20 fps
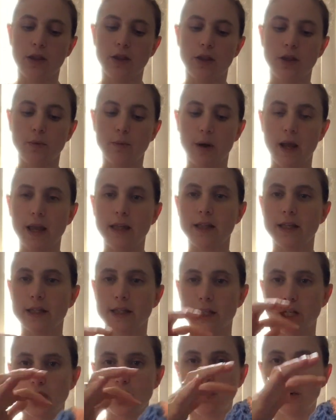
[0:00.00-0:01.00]
the way the
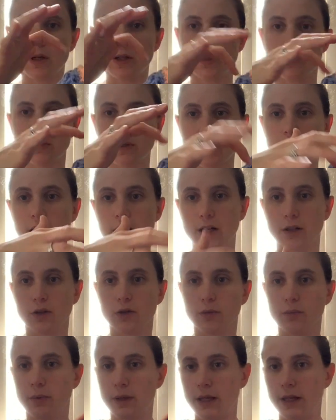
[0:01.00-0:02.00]
stitch was, it was kind of
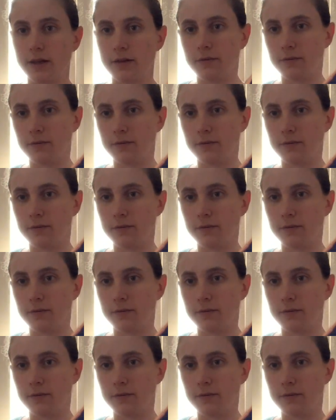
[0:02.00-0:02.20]
loopy.